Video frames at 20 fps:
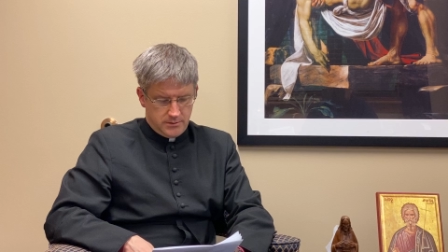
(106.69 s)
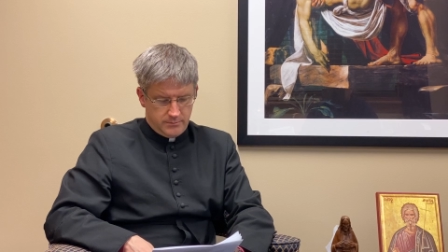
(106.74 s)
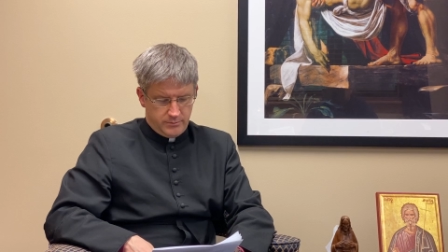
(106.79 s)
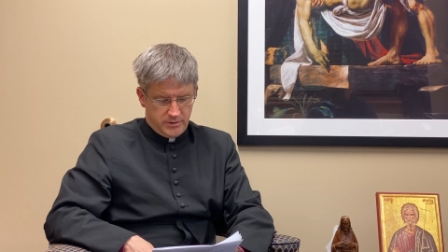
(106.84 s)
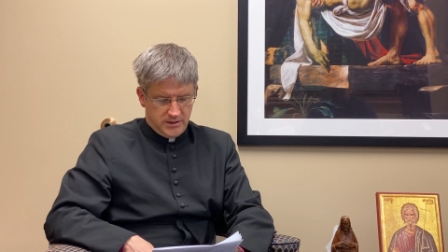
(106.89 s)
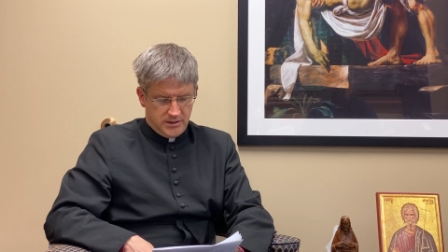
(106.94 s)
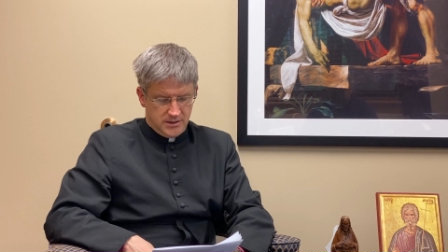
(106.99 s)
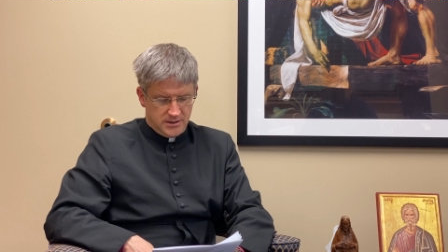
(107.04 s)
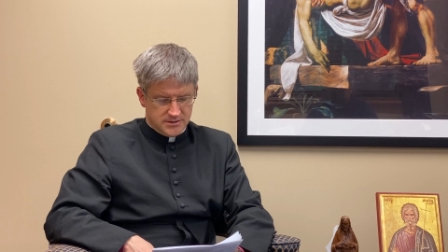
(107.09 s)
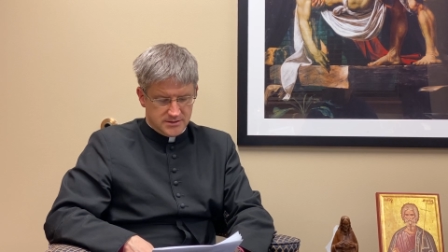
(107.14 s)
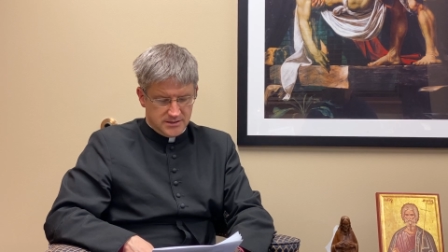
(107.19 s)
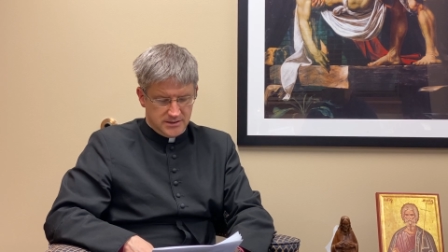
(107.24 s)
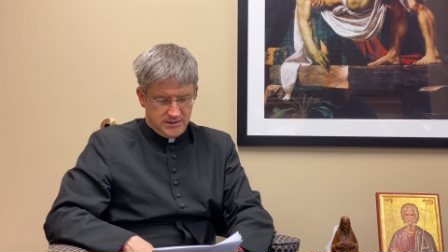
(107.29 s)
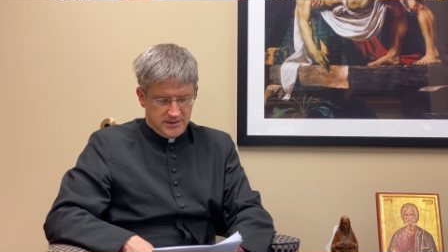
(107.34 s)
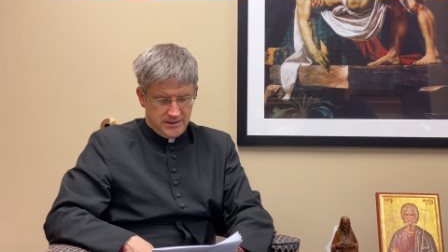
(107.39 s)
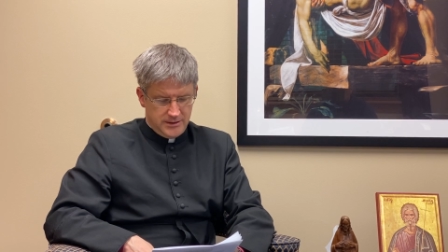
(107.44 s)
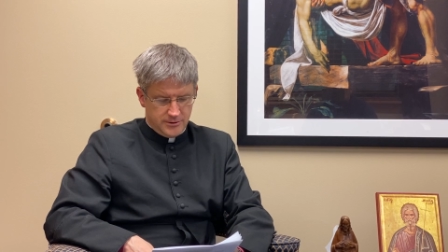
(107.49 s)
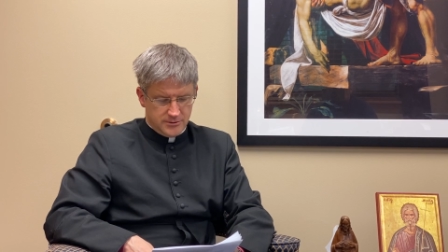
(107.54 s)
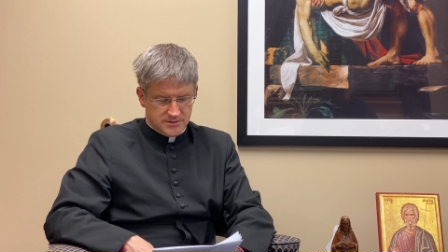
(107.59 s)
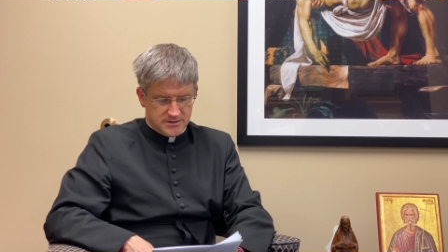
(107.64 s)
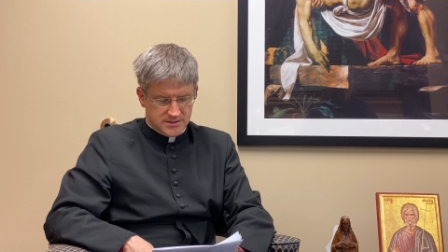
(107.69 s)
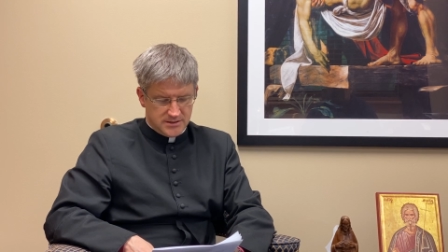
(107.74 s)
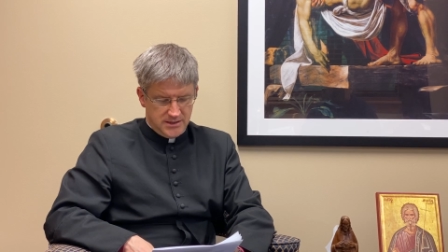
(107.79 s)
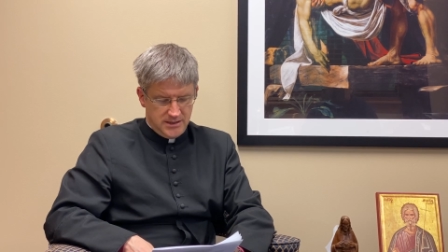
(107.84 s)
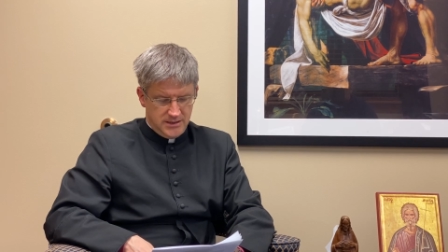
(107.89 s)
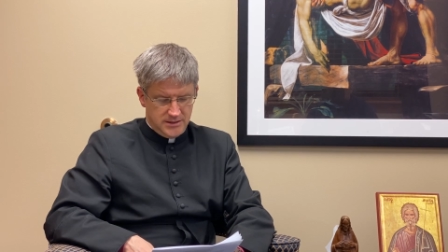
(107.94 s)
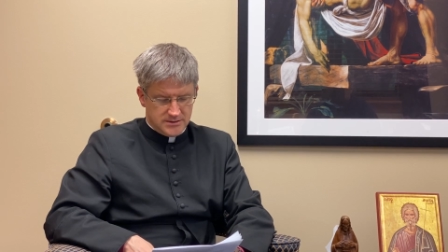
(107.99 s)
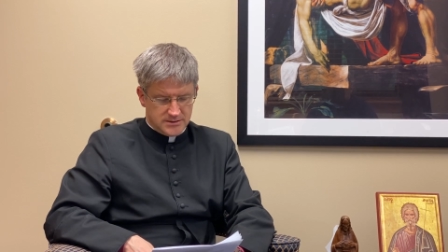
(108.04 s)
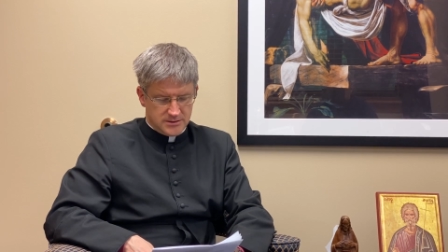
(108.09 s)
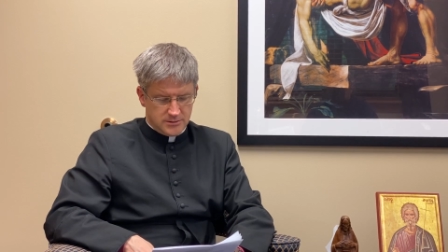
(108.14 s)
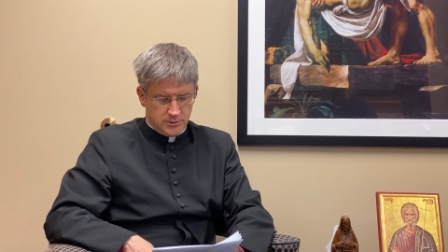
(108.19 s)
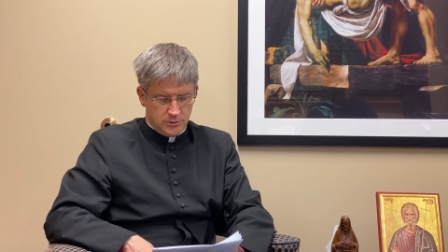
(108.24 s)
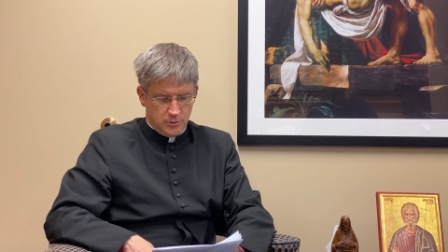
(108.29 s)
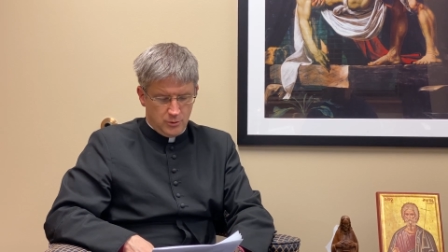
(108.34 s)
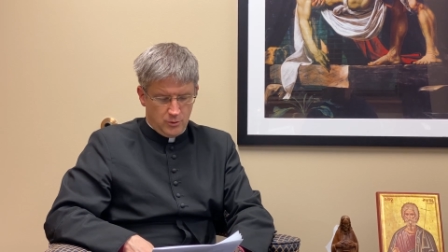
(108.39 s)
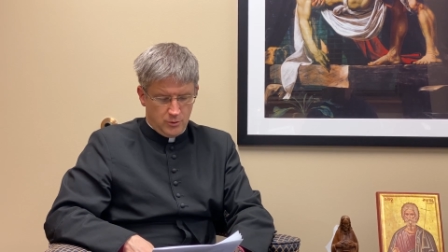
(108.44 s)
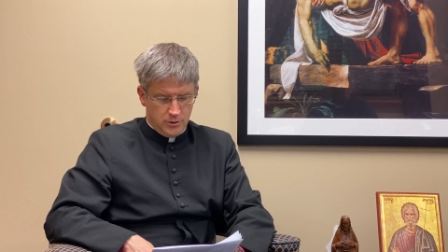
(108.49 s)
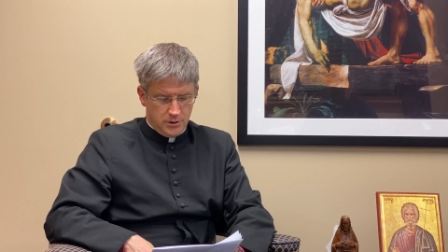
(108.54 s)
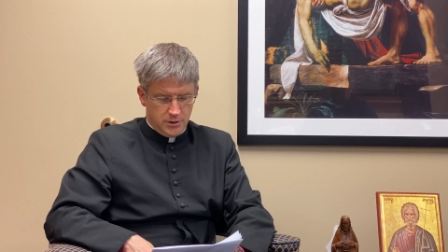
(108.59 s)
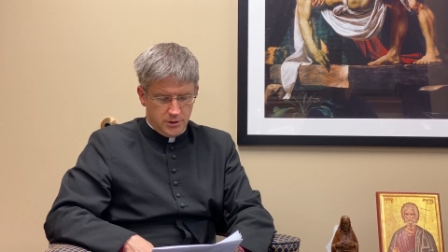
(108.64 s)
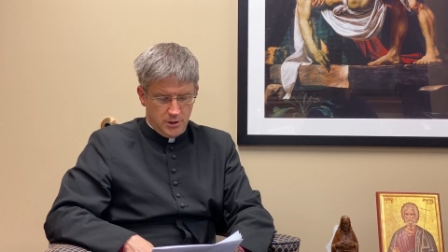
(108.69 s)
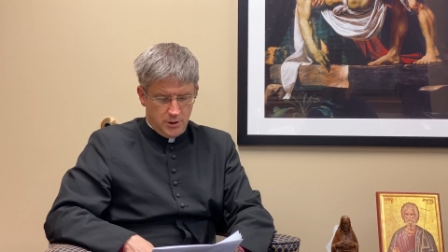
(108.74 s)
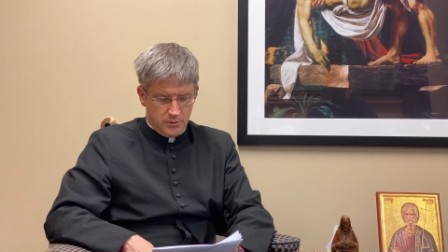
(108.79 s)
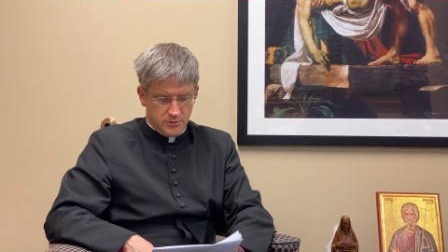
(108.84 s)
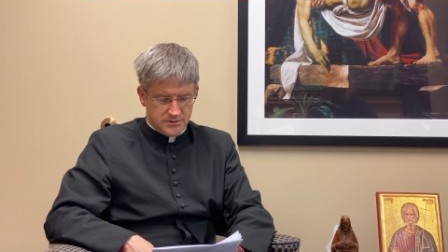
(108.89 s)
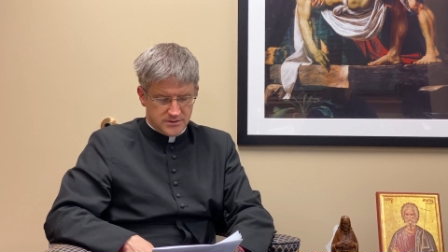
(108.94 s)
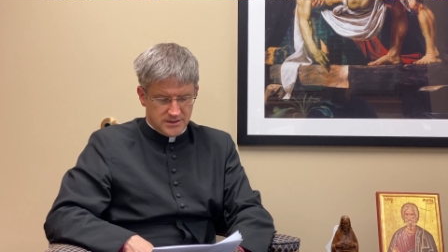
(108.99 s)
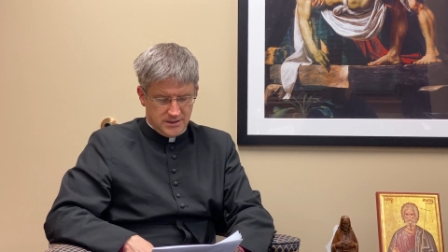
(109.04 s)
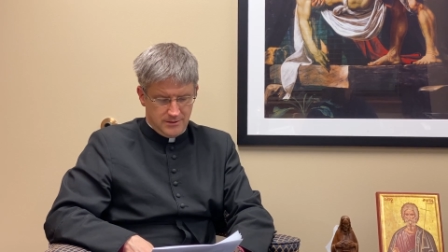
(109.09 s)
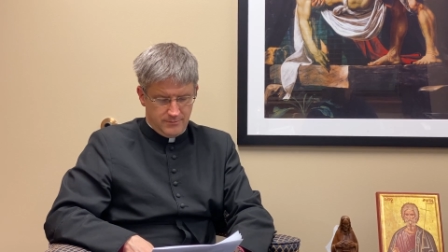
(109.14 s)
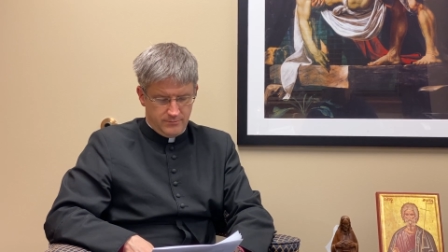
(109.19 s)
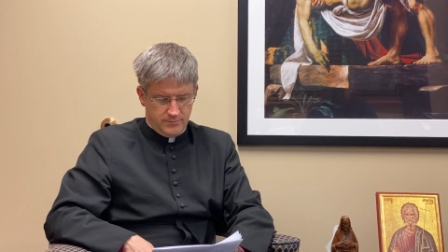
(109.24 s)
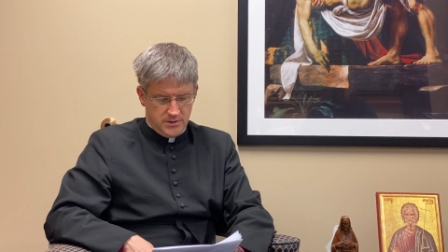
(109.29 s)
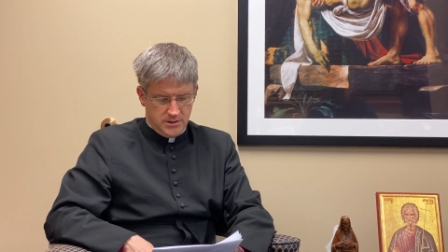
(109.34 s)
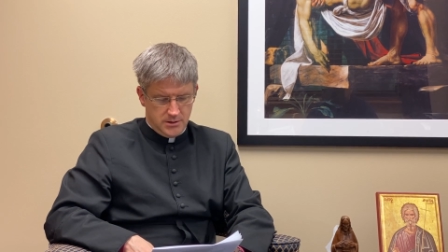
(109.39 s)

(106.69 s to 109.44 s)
because it neither sees nor knows him.